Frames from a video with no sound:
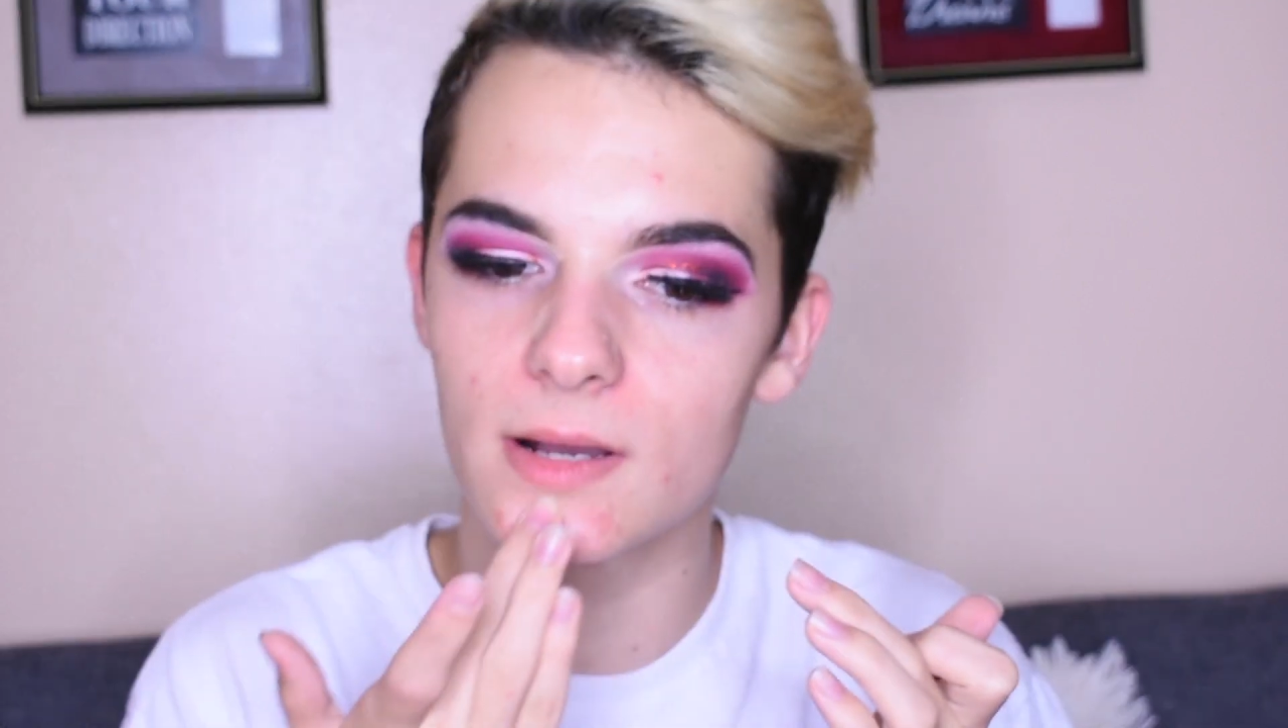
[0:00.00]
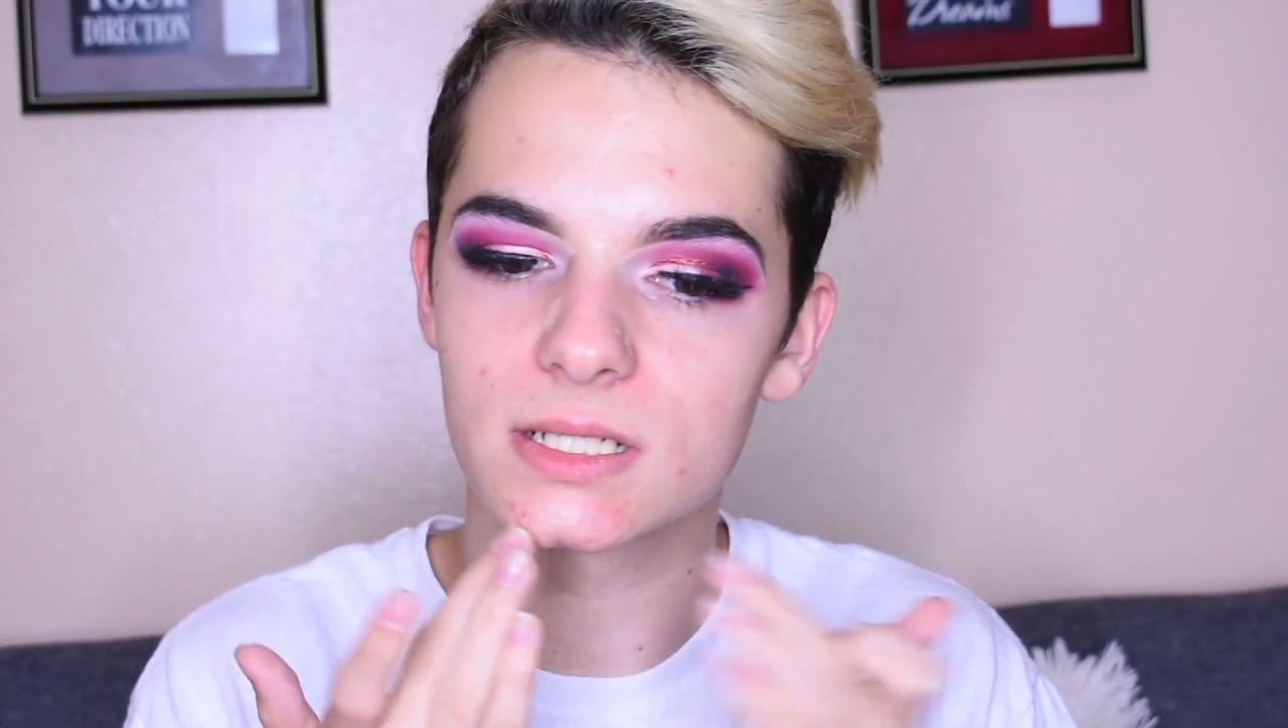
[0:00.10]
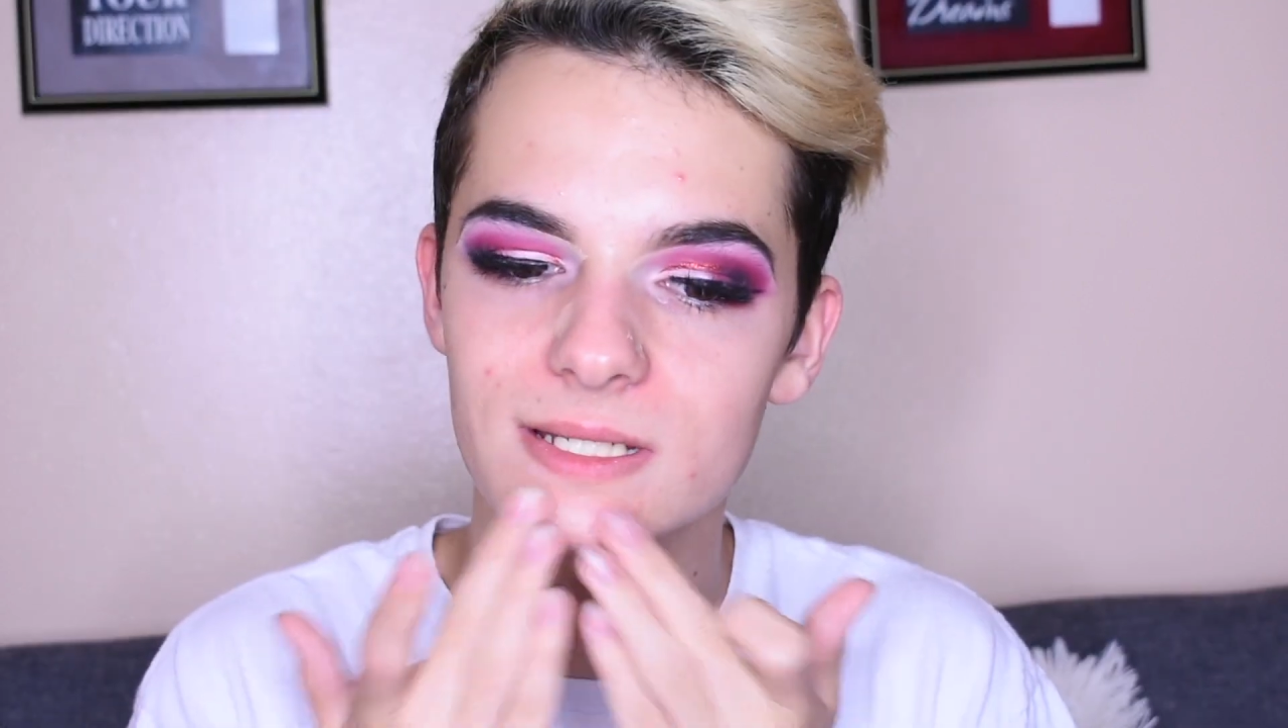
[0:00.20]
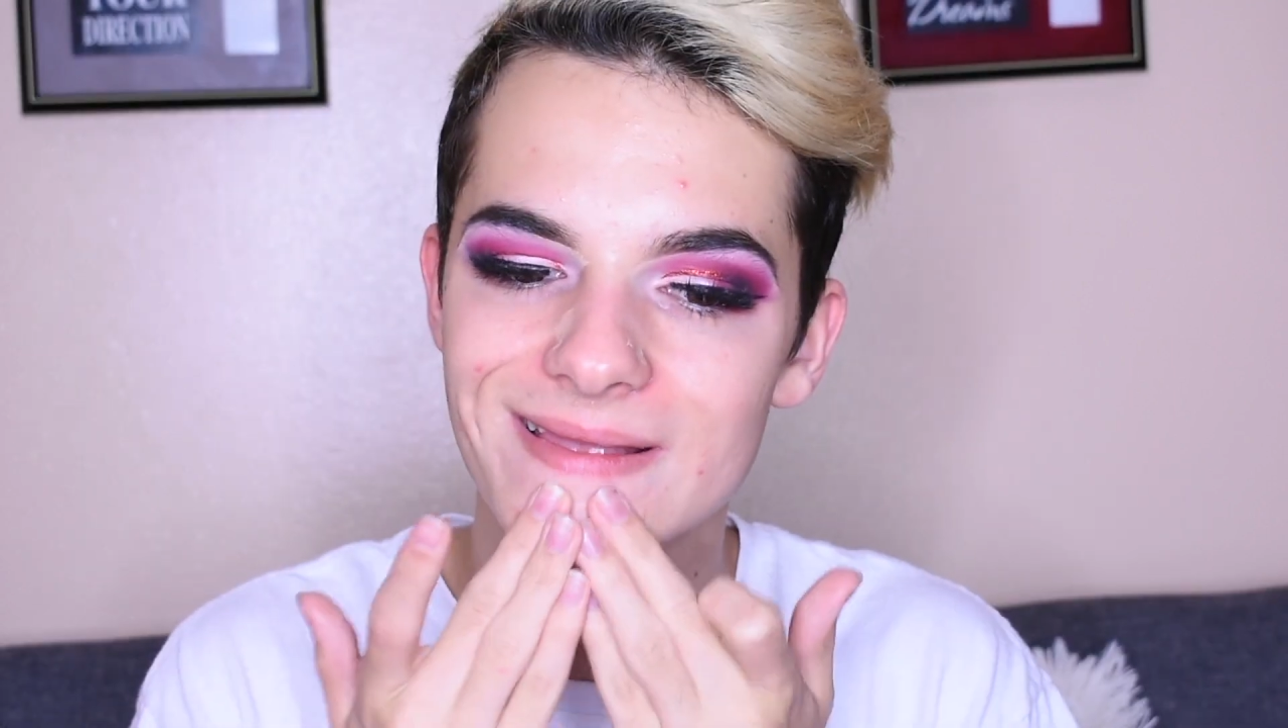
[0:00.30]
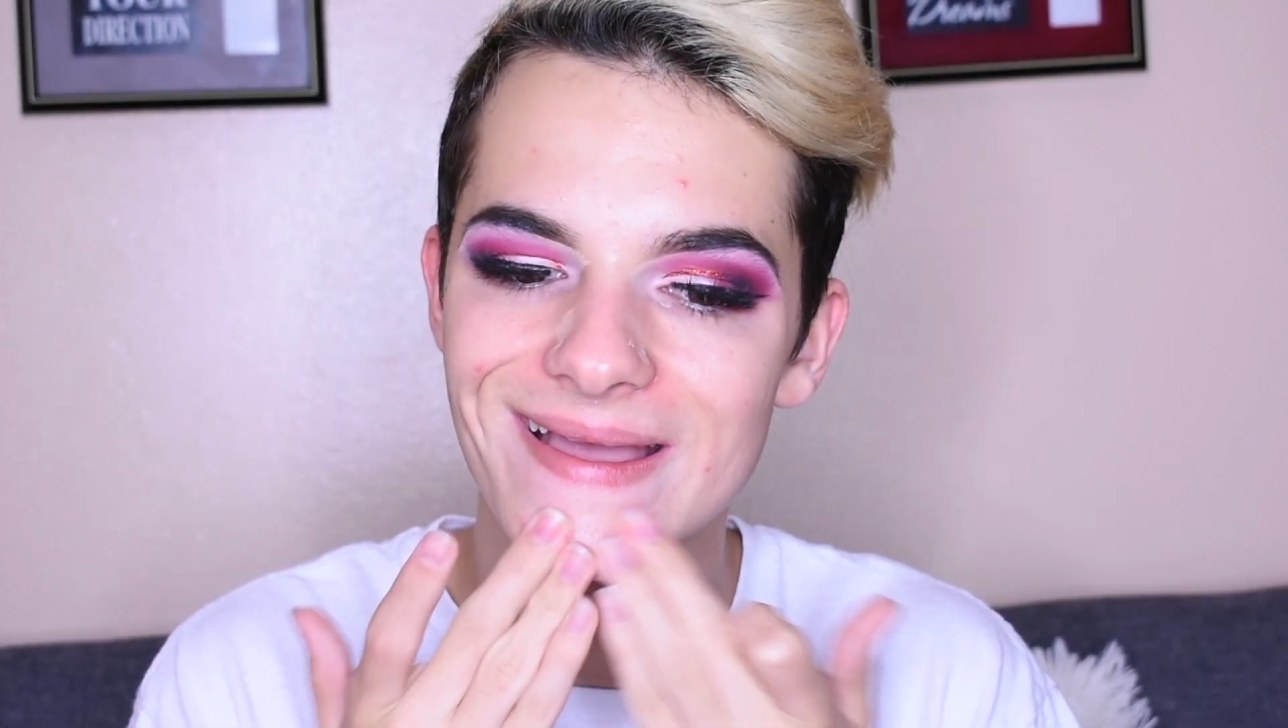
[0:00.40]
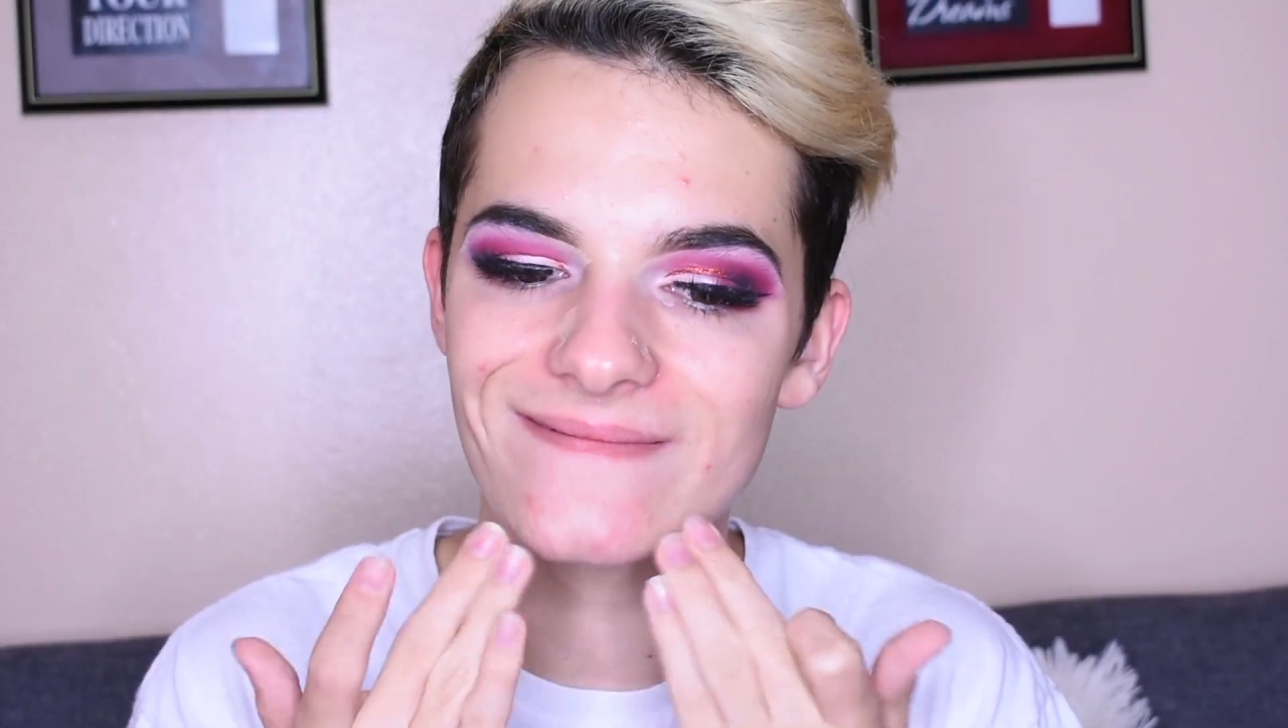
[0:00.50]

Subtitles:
which is